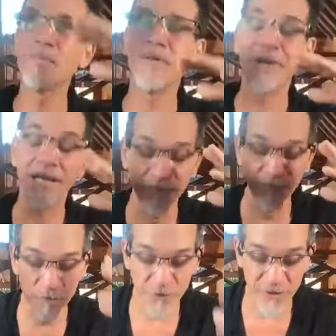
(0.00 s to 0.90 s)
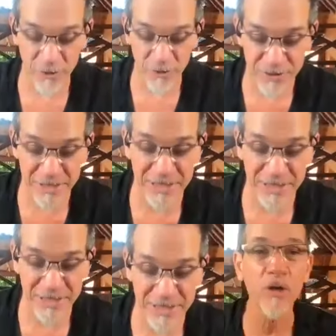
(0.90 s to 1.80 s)
above, and from there see
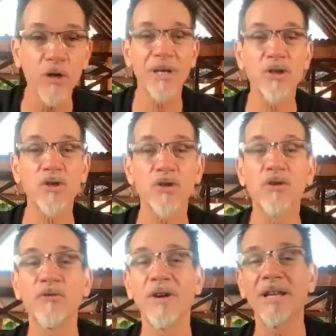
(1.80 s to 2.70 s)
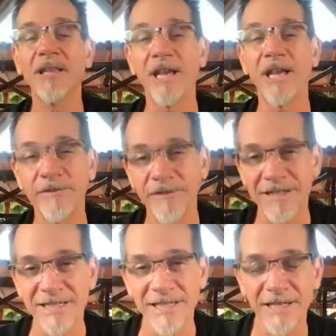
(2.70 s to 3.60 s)
the greater picture of our life,
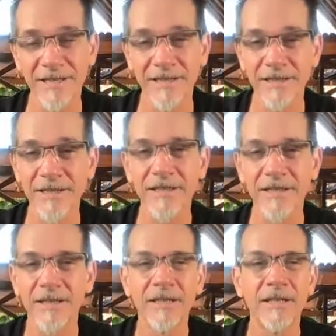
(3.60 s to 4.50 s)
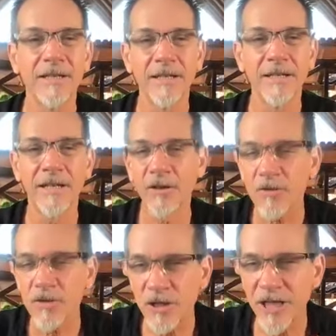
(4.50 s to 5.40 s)
they say. And it
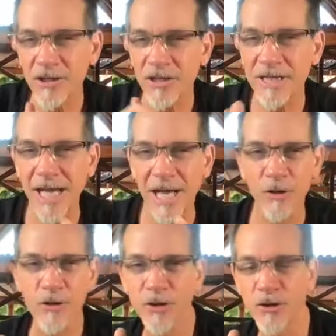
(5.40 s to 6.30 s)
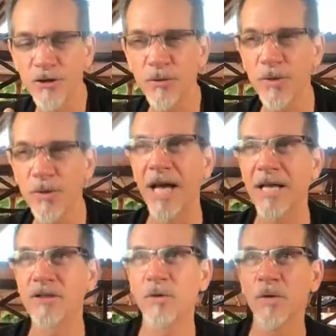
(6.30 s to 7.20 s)
also teaches us how to do
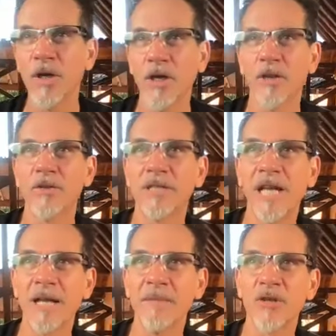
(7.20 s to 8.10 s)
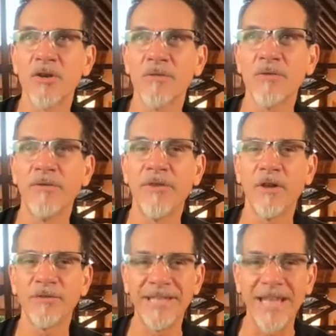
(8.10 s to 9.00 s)
that. So there's times, I don't know if you
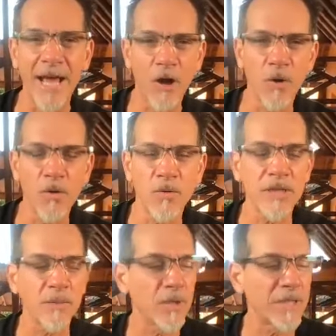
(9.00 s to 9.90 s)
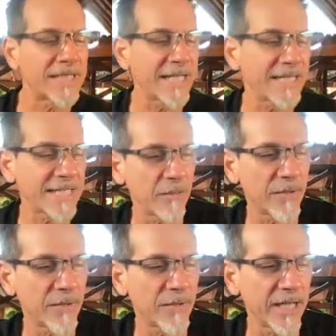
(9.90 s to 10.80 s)
felt down or someone said
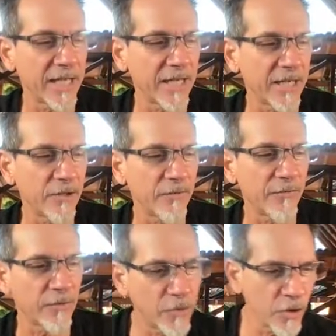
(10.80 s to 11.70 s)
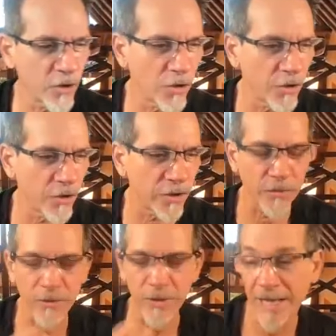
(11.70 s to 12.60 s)
something and you felt hurt
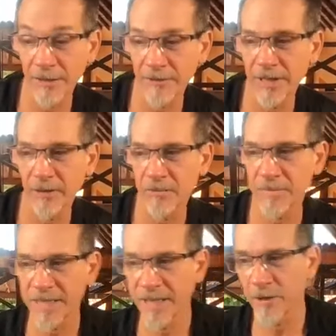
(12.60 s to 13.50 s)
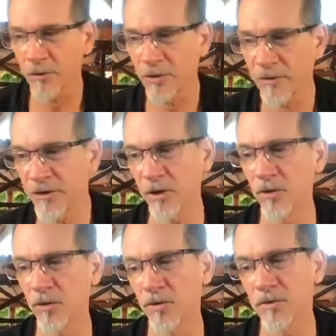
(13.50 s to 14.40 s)
or angry or upset or
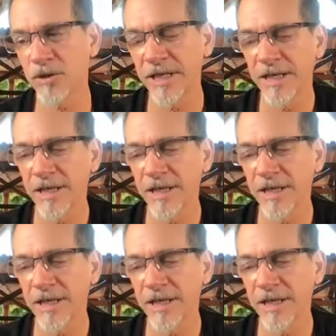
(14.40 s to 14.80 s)
confused.